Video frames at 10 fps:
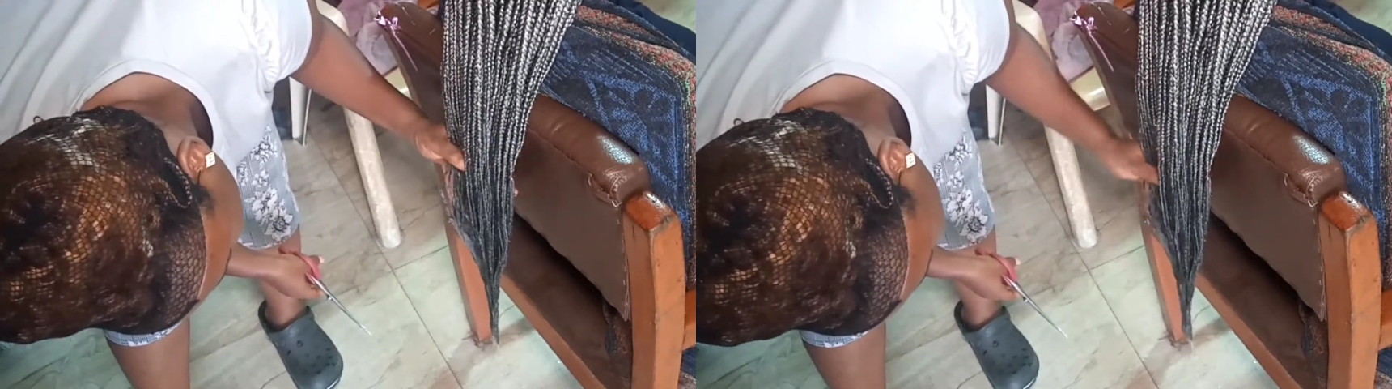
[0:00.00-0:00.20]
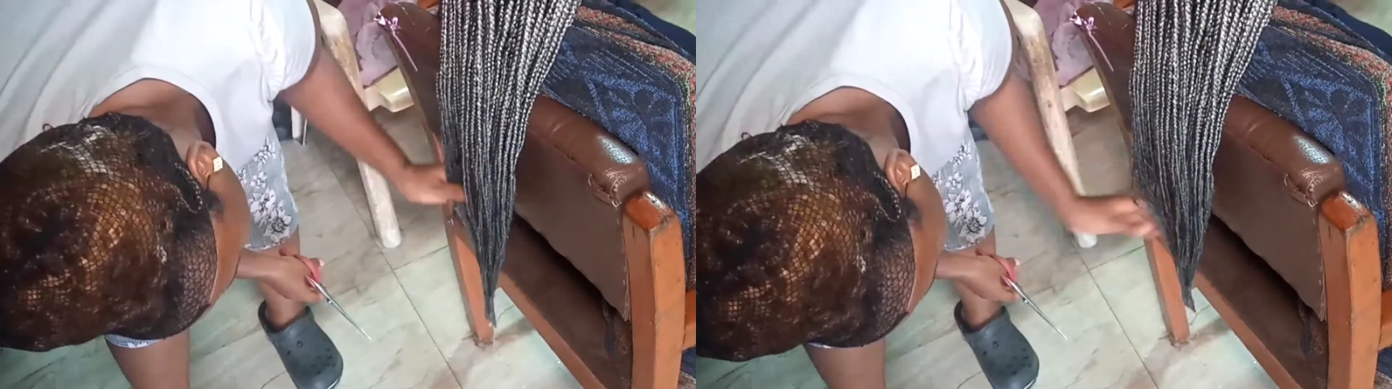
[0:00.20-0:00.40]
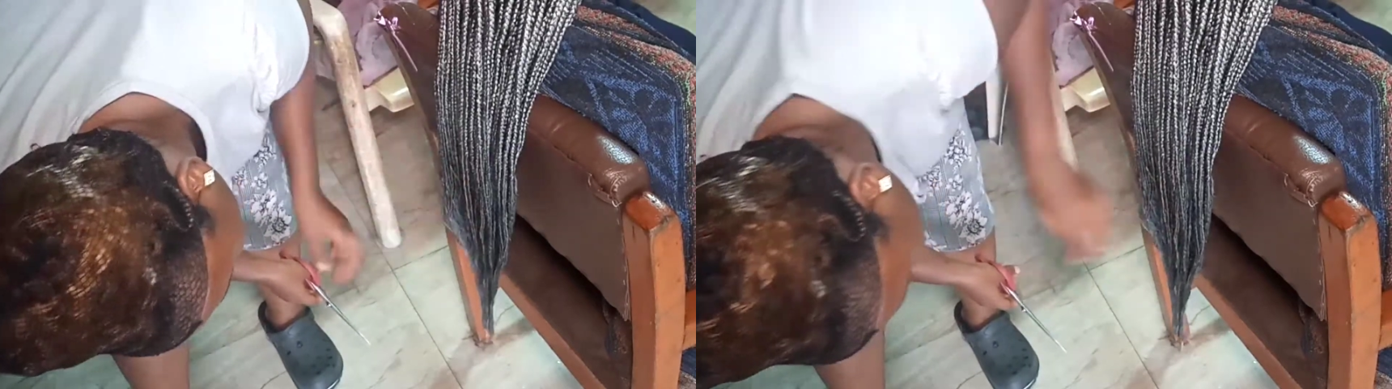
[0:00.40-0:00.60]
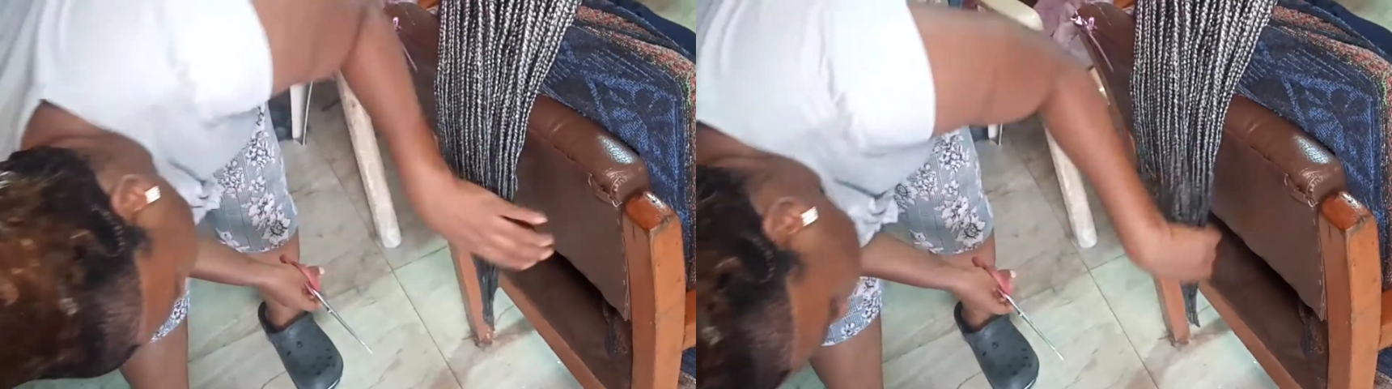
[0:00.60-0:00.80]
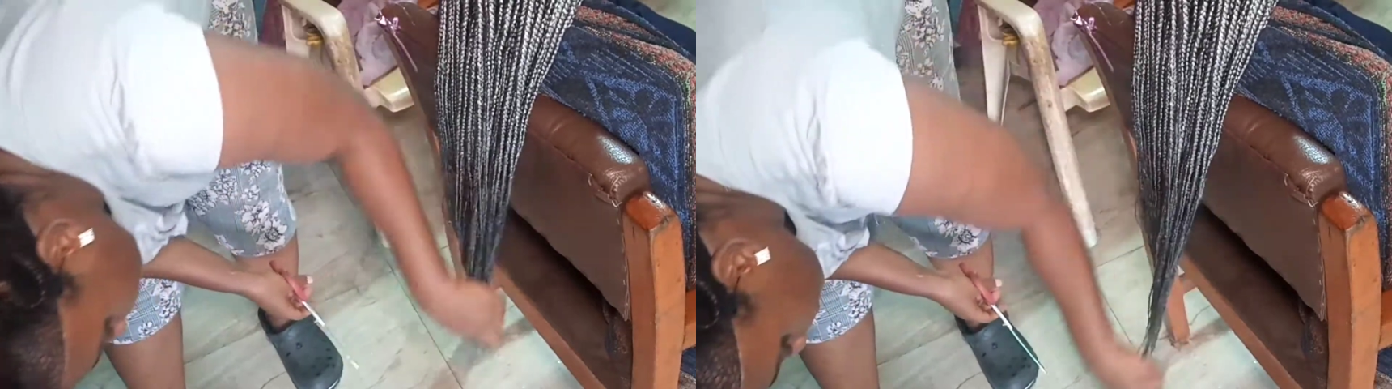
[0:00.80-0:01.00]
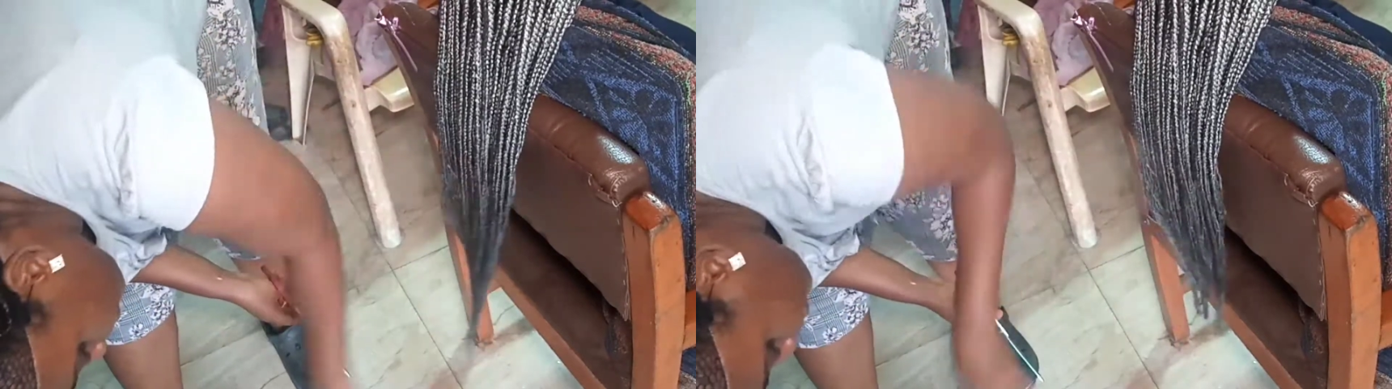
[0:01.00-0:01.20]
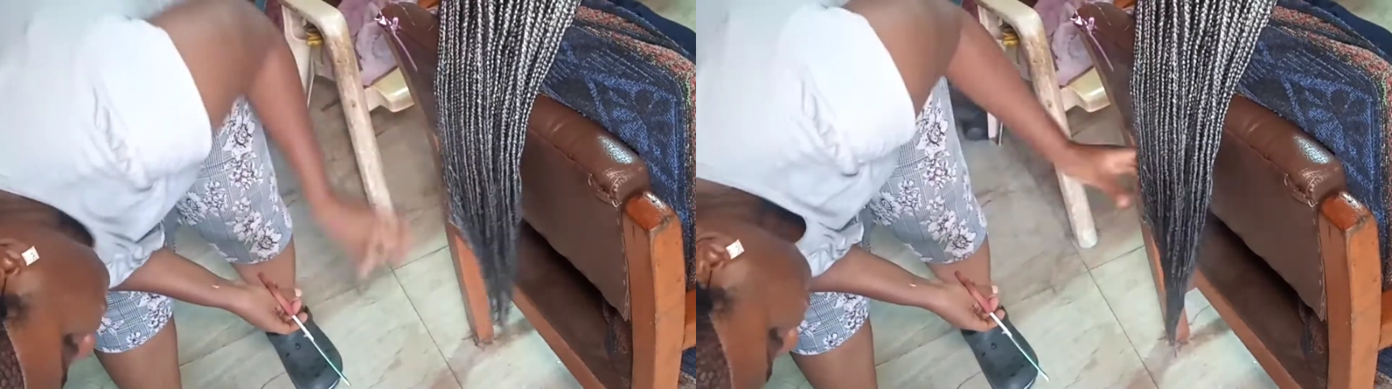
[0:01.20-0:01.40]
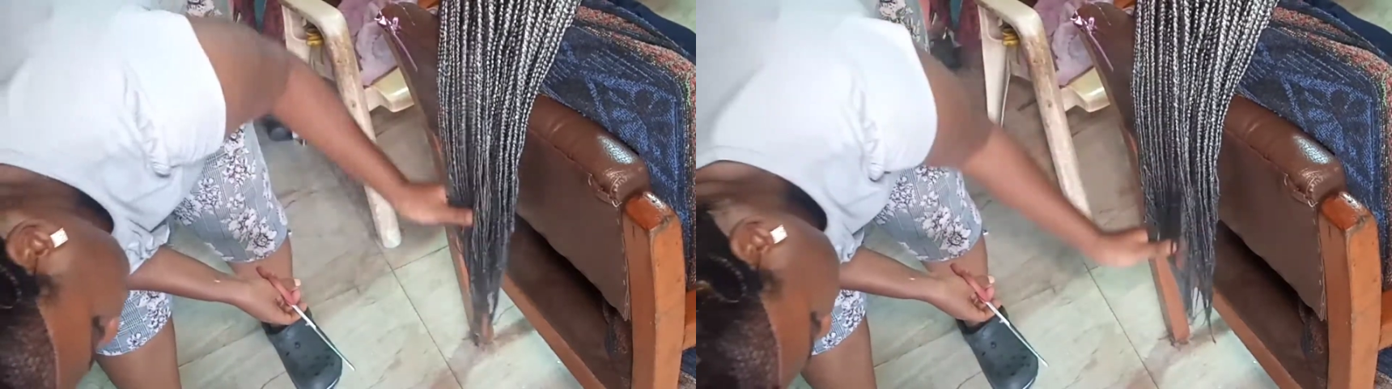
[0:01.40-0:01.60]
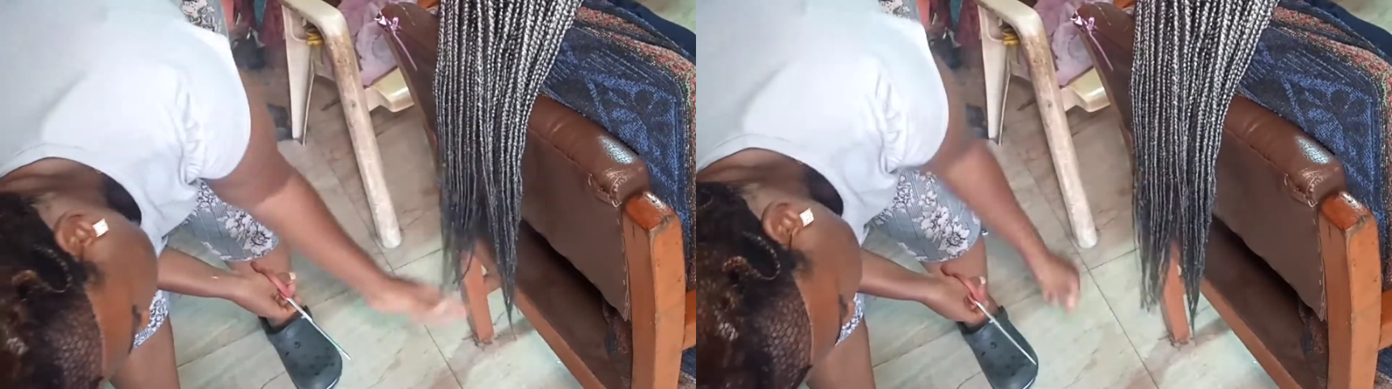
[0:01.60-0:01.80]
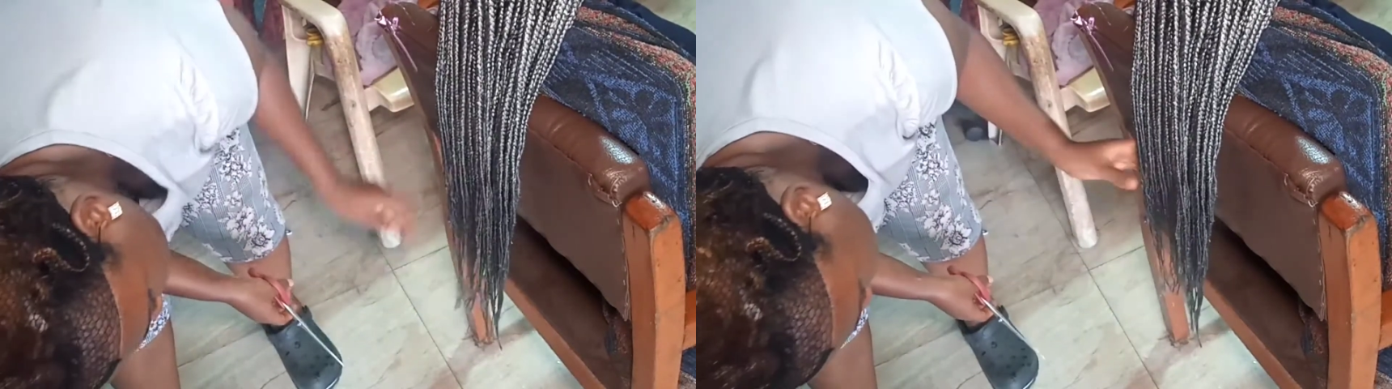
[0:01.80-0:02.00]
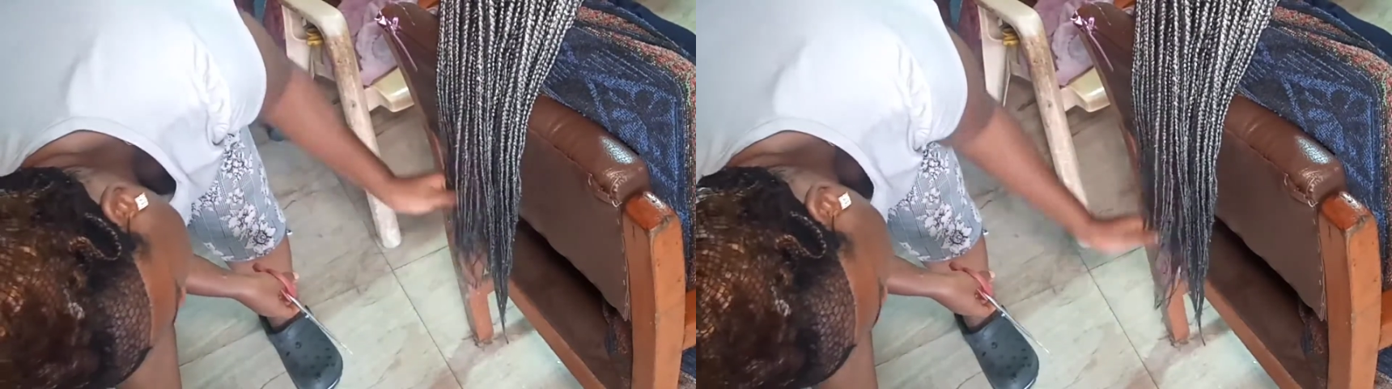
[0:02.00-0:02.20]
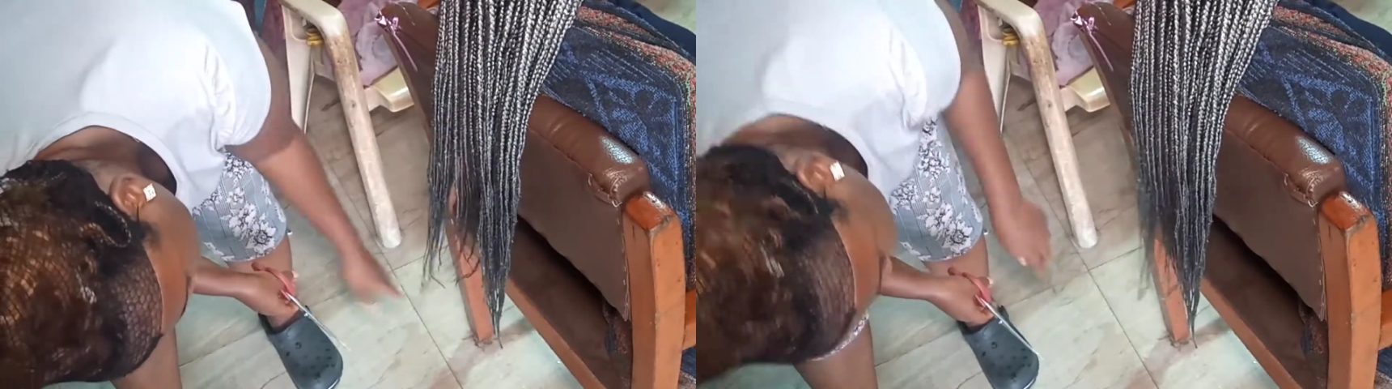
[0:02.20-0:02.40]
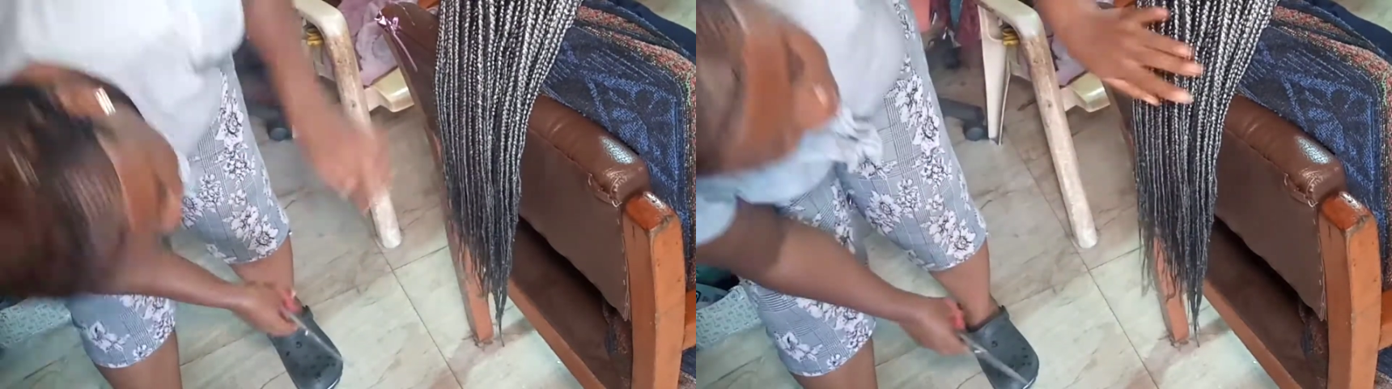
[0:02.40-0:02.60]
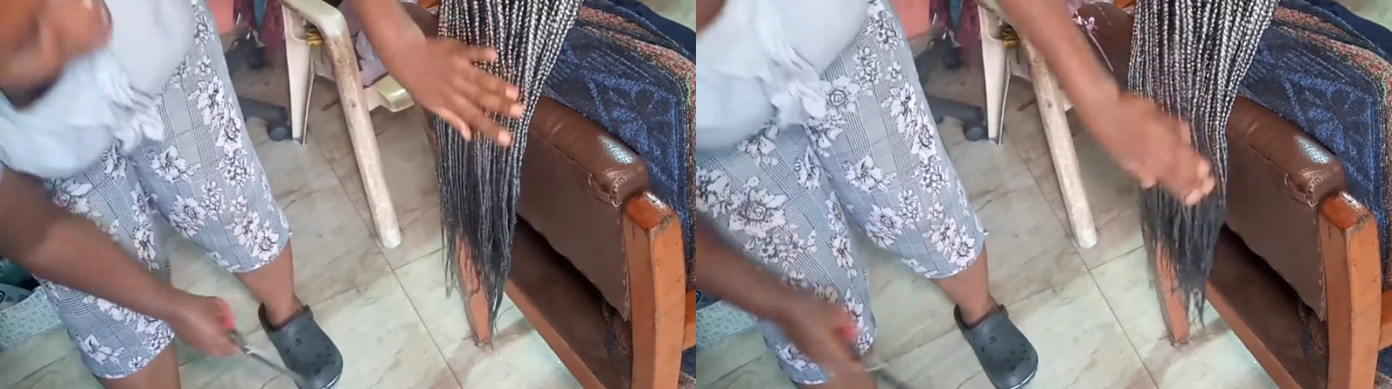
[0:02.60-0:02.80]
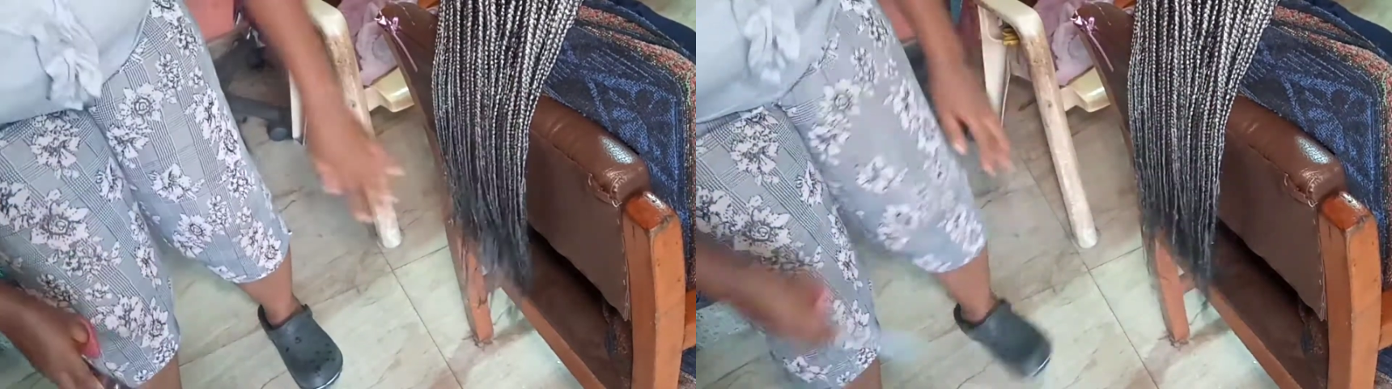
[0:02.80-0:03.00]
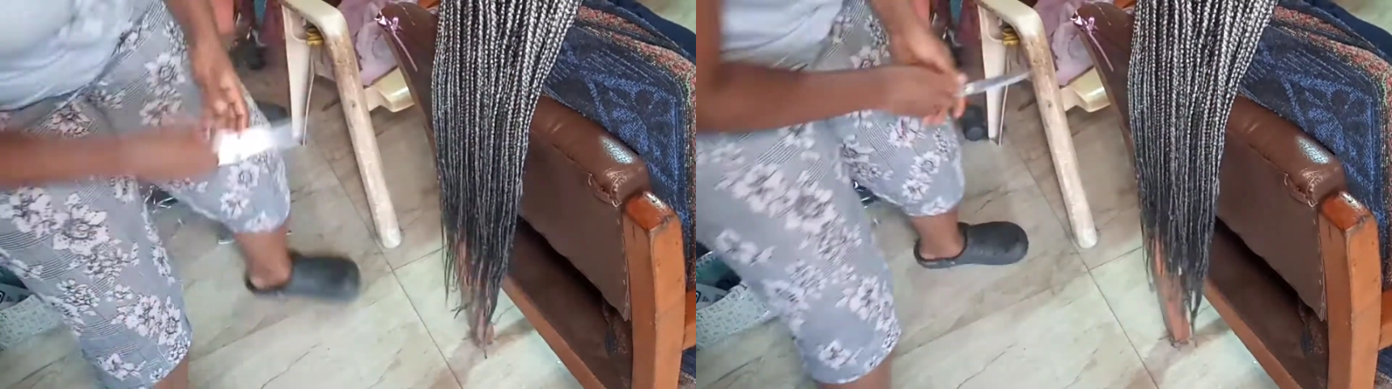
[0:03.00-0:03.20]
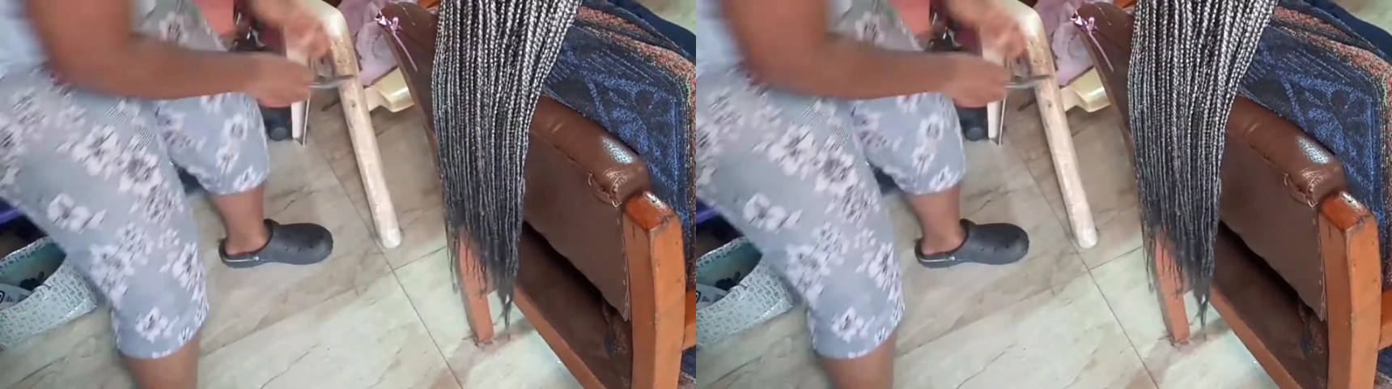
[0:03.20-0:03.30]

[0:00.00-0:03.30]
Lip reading: Nobody's mouth can be seen.